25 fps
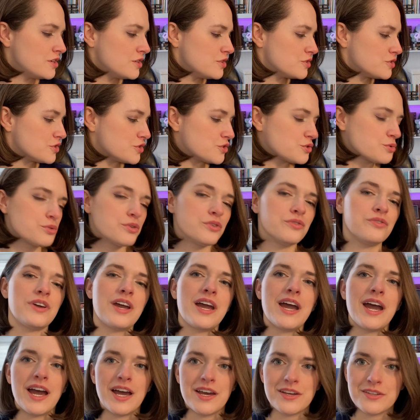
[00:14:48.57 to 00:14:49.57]
Just sort of
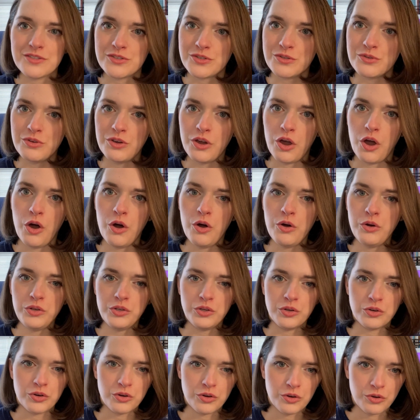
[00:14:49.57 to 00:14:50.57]
as you go,
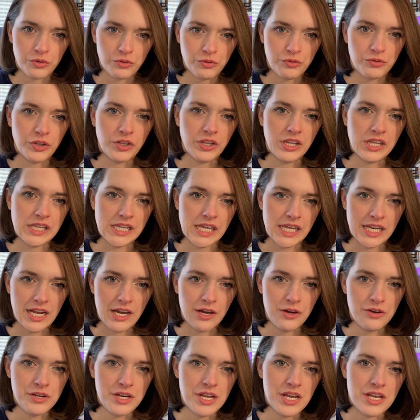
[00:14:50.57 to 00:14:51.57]
you're filling that
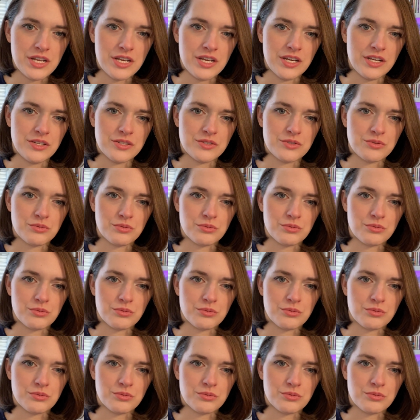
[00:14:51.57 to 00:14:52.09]
out and